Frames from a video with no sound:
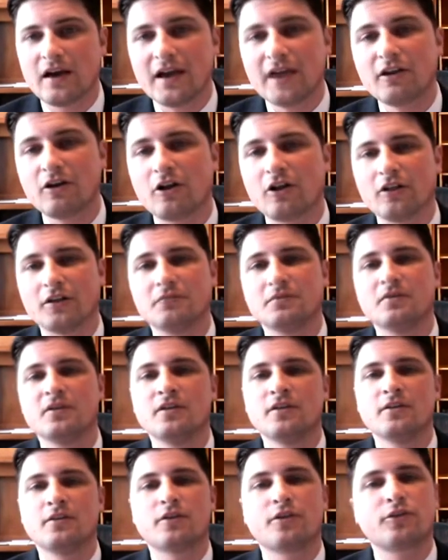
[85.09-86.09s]
I call it
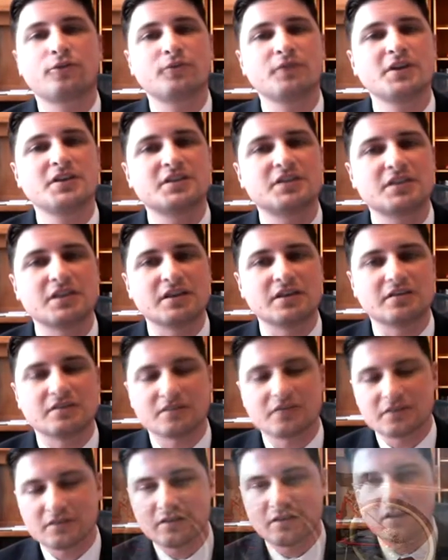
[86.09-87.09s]
the 3
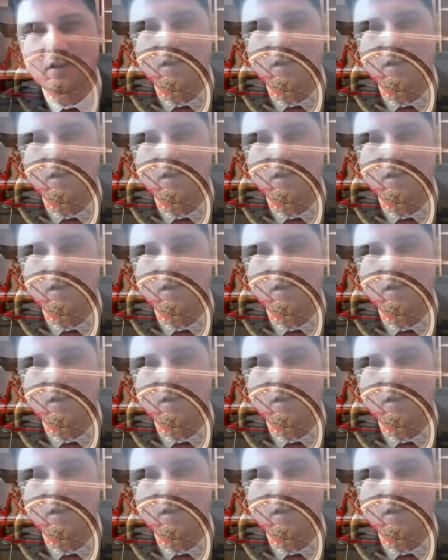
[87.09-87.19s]
C's: